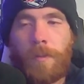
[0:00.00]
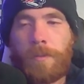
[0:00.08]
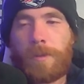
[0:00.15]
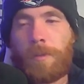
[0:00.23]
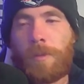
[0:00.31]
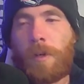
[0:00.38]

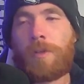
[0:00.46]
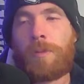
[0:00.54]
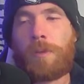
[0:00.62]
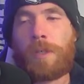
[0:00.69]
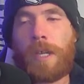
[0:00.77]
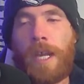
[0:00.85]
Some
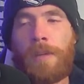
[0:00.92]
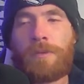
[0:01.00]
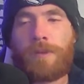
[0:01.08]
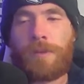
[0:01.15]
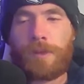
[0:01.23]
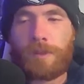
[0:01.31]
notable
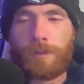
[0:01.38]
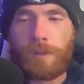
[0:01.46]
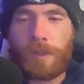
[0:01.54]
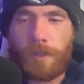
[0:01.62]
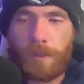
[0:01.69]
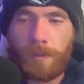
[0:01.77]
games for this
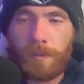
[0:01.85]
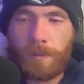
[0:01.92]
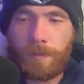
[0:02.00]
week.